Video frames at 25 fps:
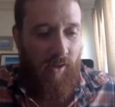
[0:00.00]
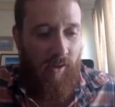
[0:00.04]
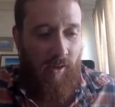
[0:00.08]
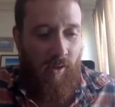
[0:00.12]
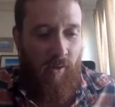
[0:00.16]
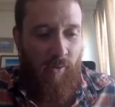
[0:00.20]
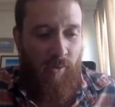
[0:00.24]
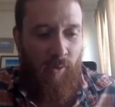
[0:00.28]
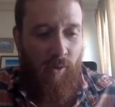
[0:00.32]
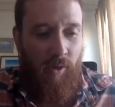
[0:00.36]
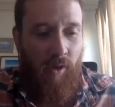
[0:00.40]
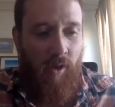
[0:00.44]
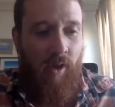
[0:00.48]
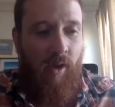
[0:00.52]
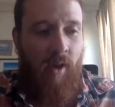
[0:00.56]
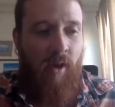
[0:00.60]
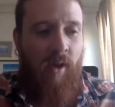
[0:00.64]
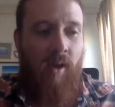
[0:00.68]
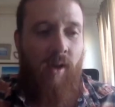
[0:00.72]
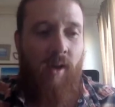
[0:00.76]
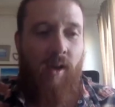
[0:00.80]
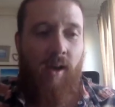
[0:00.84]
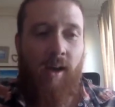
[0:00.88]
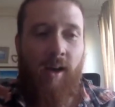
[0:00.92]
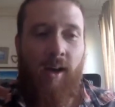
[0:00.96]
software.
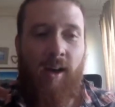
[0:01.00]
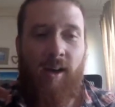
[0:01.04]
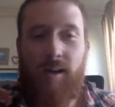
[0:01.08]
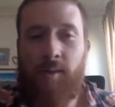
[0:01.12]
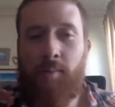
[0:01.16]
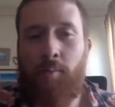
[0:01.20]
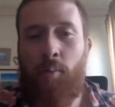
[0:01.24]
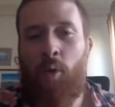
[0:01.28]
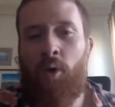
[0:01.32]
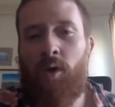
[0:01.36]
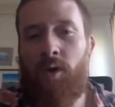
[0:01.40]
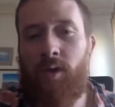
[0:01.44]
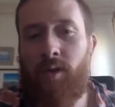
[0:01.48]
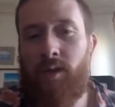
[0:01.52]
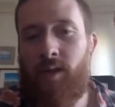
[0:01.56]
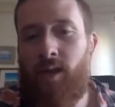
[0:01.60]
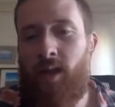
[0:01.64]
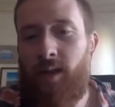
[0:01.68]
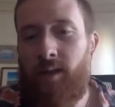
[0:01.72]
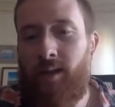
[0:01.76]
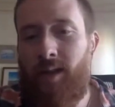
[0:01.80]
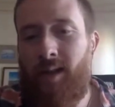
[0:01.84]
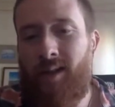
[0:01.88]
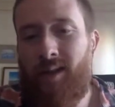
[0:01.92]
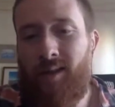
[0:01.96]
It's more
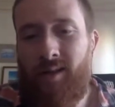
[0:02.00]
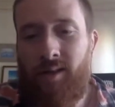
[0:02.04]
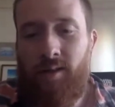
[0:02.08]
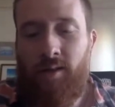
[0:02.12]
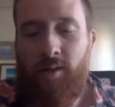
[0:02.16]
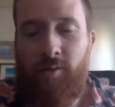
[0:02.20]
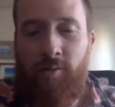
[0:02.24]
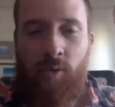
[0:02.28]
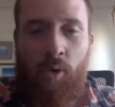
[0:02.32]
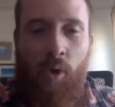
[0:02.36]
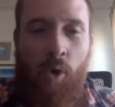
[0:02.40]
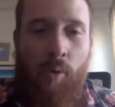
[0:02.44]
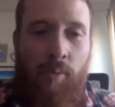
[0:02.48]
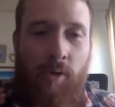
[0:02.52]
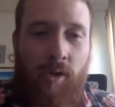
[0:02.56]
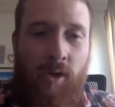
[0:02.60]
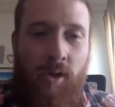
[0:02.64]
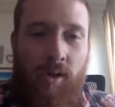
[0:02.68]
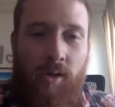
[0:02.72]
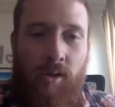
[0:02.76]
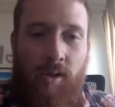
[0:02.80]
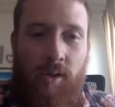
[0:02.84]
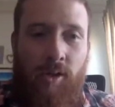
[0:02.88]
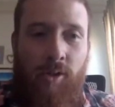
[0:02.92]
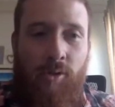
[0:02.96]
designed not necessarily for open
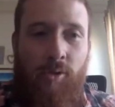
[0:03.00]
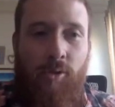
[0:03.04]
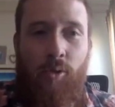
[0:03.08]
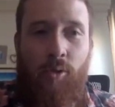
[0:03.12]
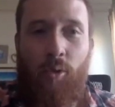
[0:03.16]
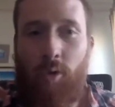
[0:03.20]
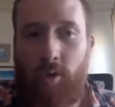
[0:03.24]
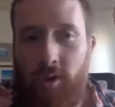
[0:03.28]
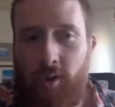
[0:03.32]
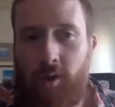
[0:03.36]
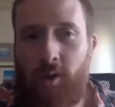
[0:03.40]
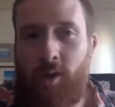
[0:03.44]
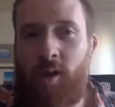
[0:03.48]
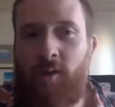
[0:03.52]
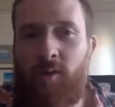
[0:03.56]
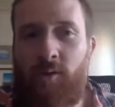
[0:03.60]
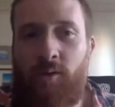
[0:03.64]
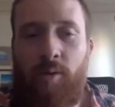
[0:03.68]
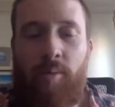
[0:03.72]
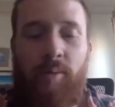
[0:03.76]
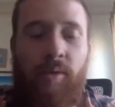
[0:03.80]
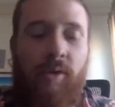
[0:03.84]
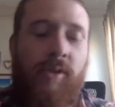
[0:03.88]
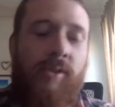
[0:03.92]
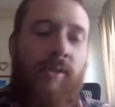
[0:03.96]
source
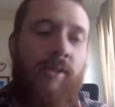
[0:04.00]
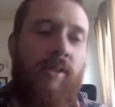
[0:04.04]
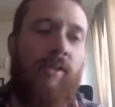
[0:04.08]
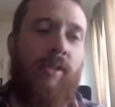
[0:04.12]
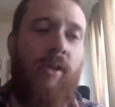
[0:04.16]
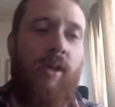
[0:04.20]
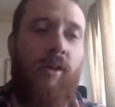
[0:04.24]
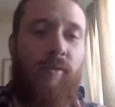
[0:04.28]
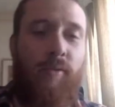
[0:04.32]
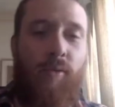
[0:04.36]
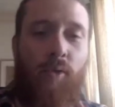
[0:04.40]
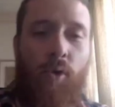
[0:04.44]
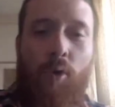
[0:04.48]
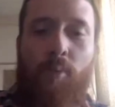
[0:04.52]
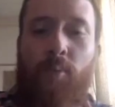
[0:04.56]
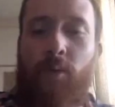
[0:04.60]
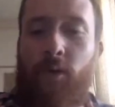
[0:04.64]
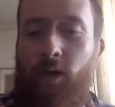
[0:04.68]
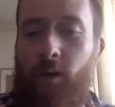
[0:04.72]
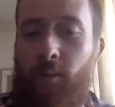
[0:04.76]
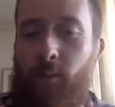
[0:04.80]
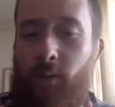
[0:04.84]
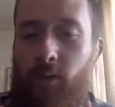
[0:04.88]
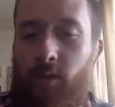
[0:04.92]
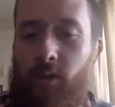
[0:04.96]
software, but it's designed for open
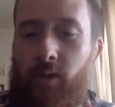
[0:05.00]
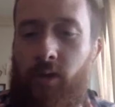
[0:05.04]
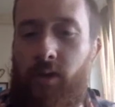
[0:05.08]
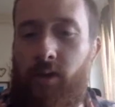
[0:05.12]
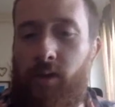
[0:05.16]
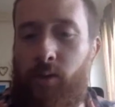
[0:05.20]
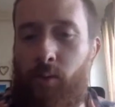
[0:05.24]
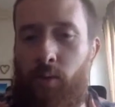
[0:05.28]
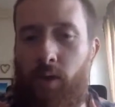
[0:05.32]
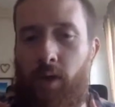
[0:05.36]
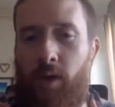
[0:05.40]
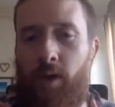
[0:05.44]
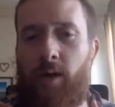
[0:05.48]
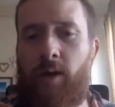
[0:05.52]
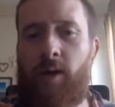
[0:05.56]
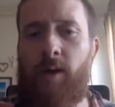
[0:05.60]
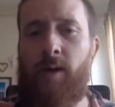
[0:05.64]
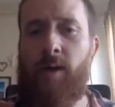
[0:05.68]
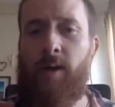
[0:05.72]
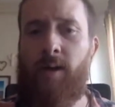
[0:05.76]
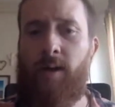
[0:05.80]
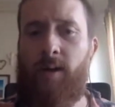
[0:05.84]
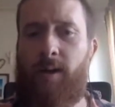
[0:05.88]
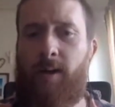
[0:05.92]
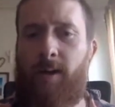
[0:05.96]
communities where
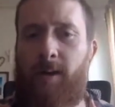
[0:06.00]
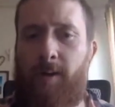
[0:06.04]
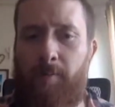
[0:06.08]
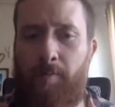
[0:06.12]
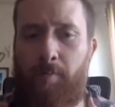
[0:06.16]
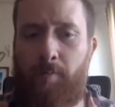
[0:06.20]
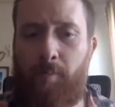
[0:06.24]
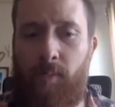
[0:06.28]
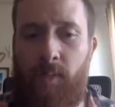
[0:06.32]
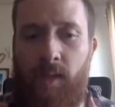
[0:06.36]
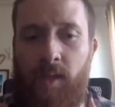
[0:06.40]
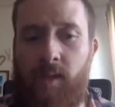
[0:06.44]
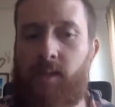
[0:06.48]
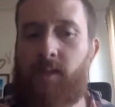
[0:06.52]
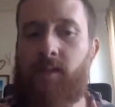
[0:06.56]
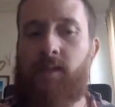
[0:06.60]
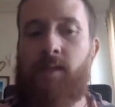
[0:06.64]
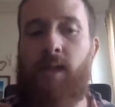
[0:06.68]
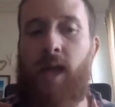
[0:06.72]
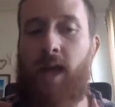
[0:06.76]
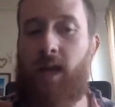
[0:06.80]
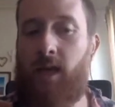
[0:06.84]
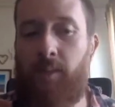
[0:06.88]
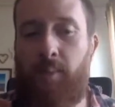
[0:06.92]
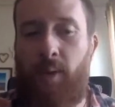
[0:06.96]
it's
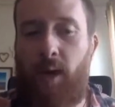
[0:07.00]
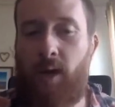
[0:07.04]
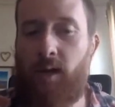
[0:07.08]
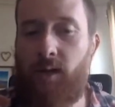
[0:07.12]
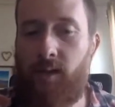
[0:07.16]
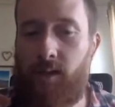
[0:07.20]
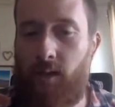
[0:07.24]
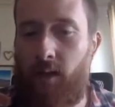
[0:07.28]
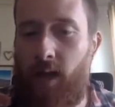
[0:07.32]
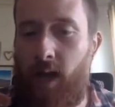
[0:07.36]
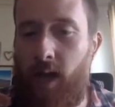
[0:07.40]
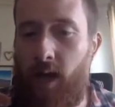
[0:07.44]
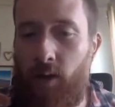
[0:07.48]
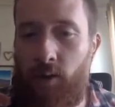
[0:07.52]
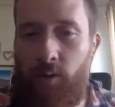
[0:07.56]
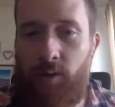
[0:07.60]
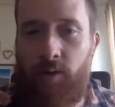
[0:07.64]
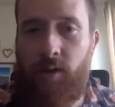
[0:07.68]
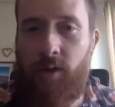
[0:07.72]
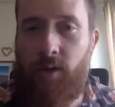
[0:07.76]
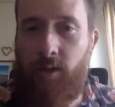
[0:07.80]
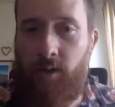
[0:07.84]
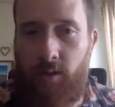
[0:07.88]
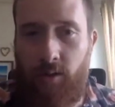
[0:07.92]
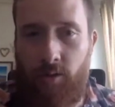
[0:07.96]
anybody's allowed.